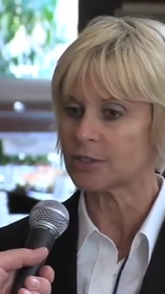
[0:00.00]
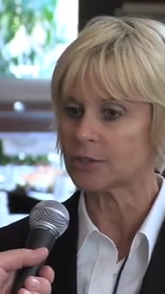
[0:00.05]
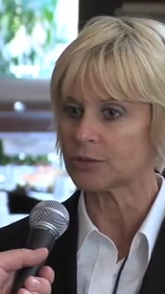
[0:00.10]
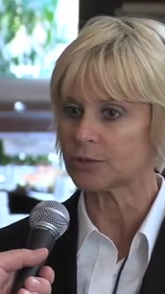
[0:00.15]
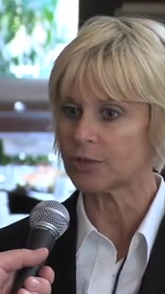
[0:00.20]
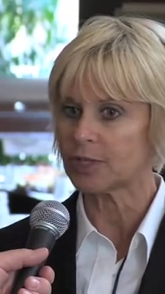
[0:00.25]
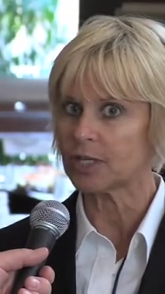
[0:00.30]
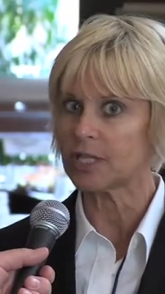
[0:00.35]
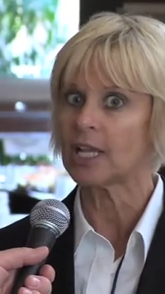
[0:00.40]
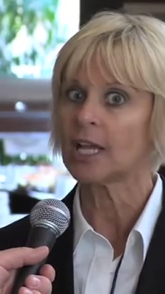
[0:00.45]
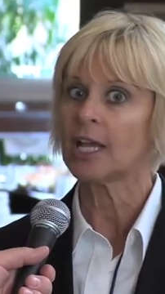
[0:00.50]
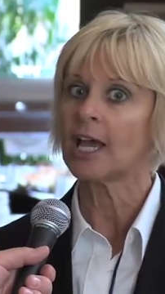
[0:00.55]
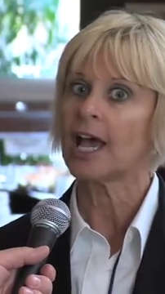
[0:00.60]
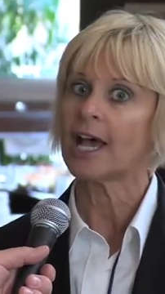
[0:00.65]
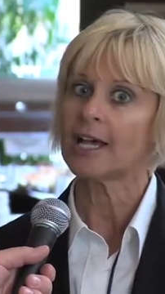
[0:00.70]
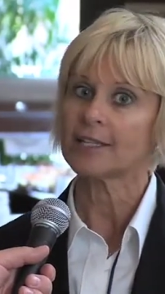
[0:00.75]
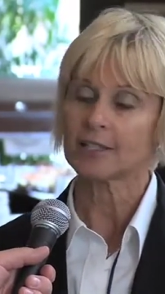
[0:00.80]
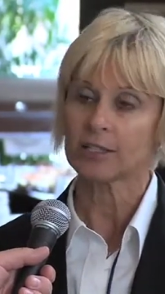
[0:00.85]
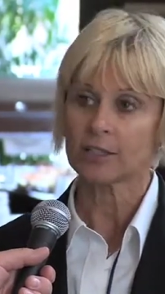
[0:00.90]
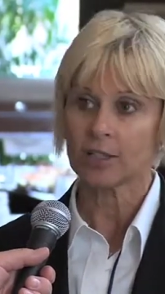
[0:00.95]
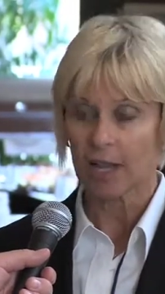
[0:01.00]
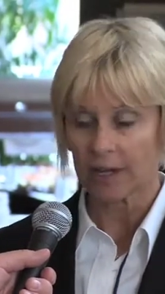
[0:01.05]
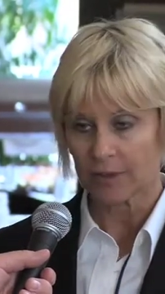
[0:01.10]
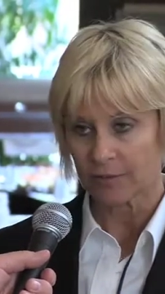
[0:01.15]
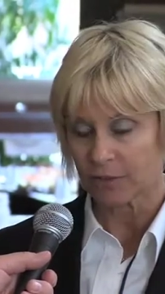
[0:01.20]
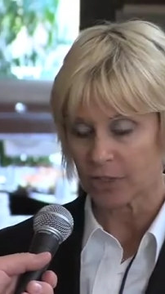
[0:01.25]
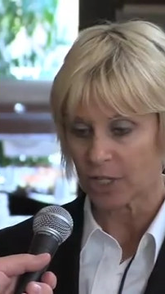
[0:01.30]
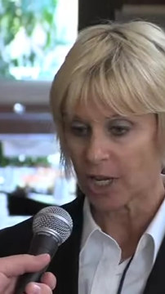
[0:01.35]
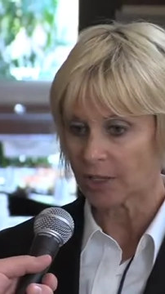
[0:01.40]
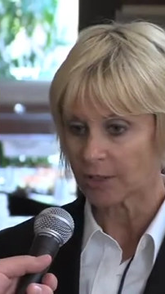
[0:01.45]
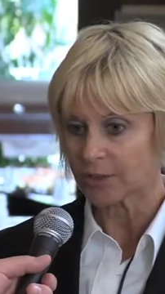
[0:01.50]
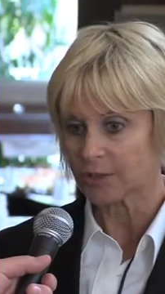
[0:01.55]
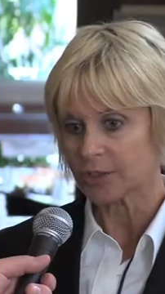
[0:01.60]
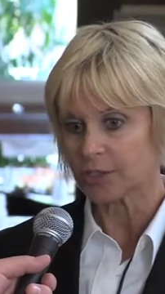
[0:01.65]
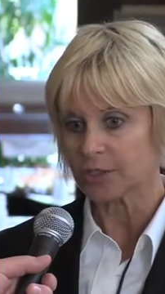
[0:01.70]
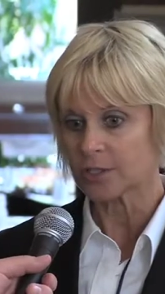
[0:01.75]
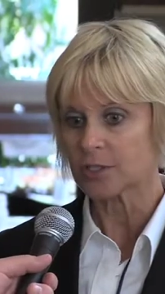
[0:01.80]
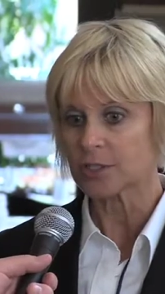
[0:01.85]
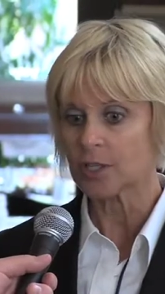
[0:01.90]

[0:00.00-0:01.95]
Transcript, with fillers: to read has a lot of challenges.